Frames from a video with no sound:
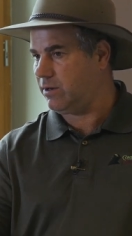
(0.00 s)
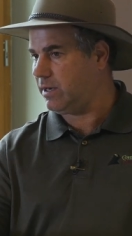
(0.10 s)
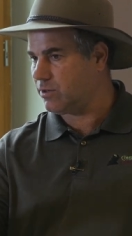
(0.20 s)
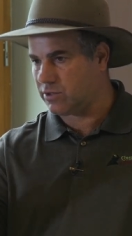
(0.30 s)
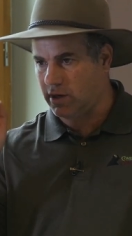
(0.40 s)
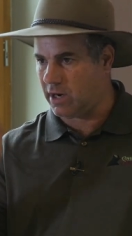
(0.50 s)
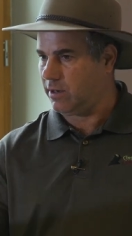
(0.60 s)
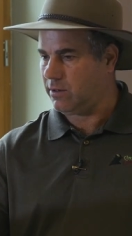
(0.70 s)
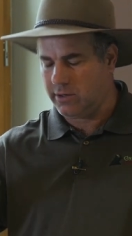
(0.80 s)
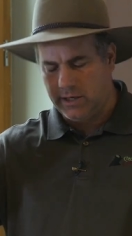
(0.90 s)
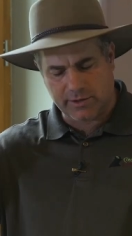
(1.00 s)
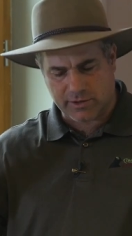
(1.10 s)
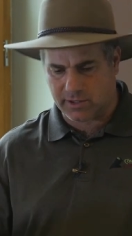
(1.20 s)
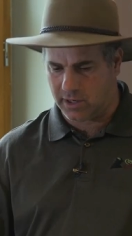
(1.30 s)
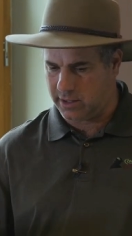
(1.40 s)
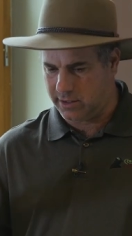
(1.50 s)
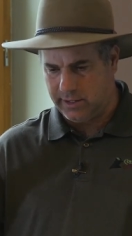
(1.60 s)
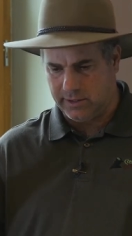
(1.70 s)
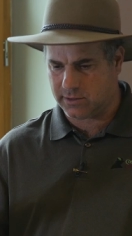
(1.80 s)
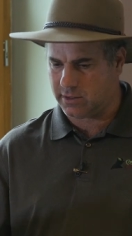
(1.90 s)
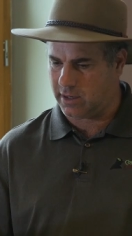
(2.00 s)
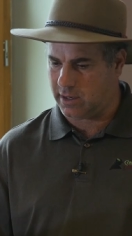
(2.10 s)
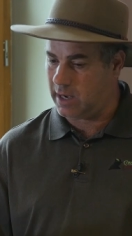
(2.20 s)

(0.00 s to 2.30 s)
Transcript: You need to start, you need to start, you need to start.